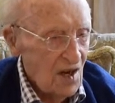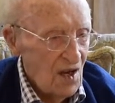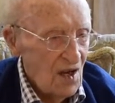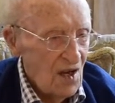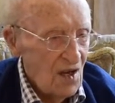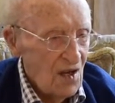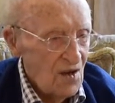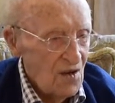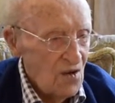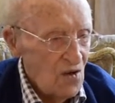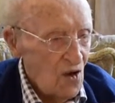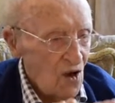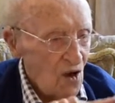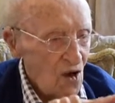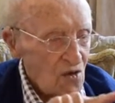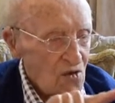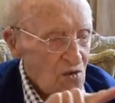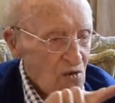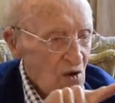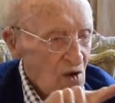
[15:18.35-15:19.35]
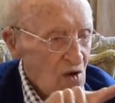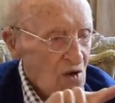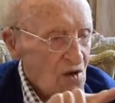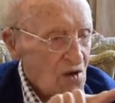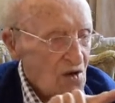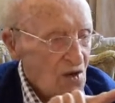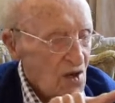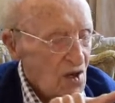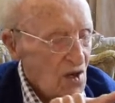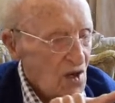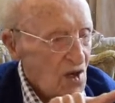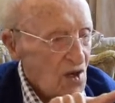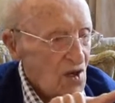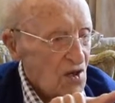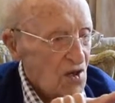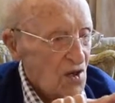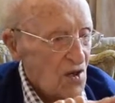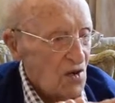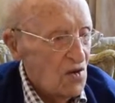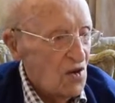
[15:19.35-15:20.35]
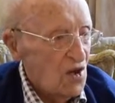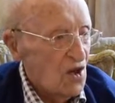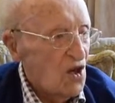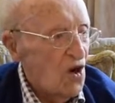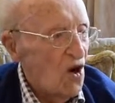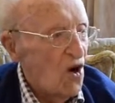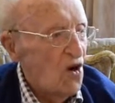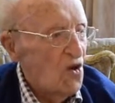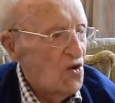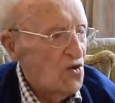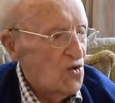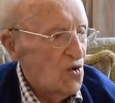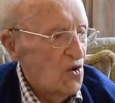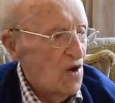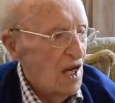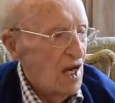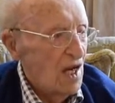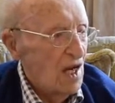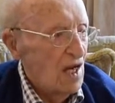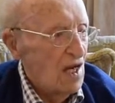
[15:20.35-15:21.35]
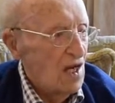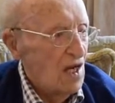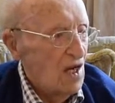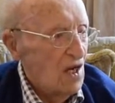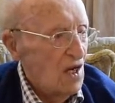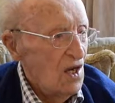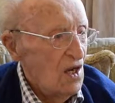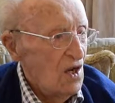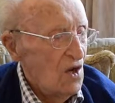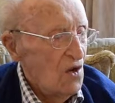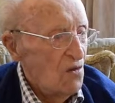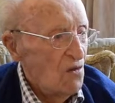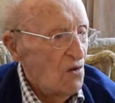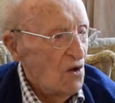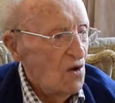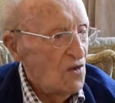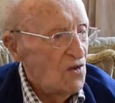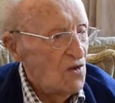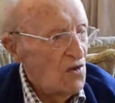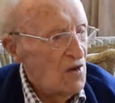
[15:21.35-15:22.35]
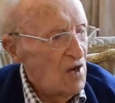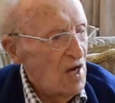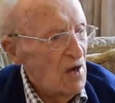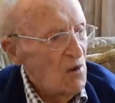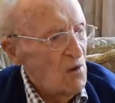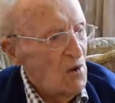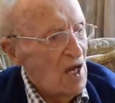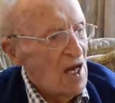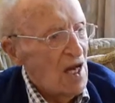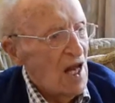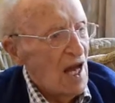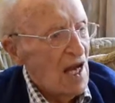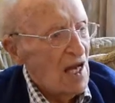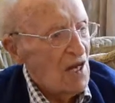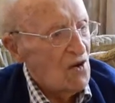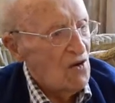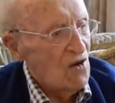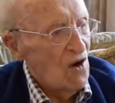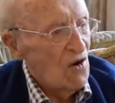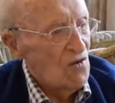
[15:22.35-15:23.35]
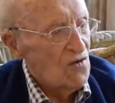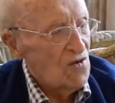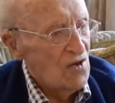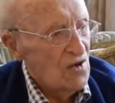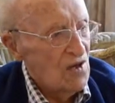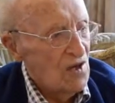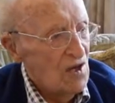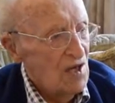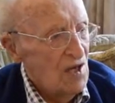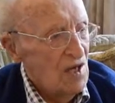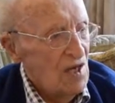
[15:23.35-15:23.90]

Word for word: uh, northwards to the causeway where the railway line crossed.